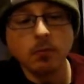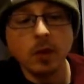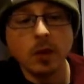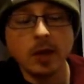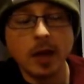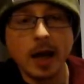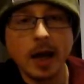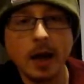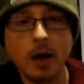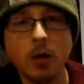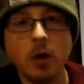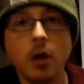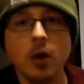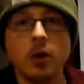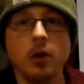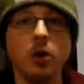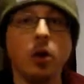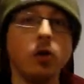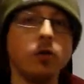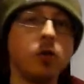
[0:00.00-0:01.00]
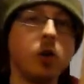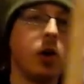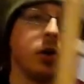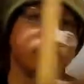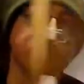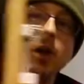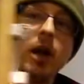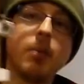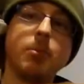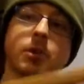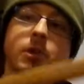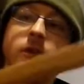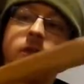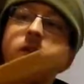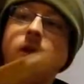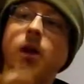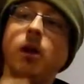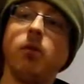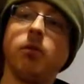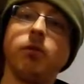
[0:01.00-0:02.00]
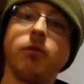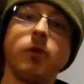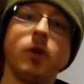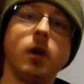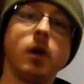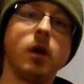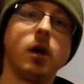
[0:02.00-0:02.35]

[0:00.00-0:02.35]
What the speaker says: Now, the overall trap itself,